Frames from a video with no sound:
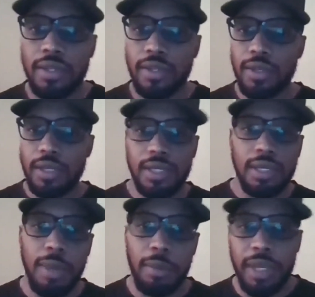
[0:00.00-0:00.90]
so you can
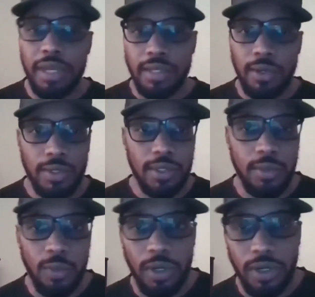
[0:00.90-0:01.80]
see my man
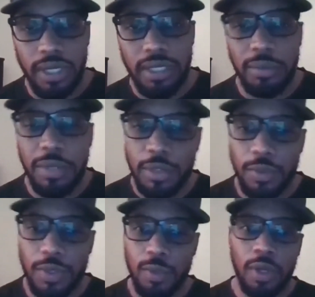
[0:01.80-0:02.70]
Tosin's work and
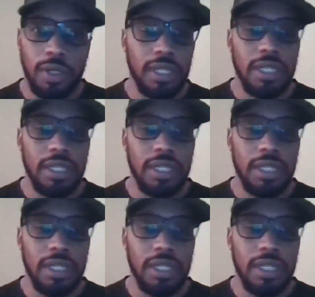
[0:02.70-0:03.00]
Dimitri's work.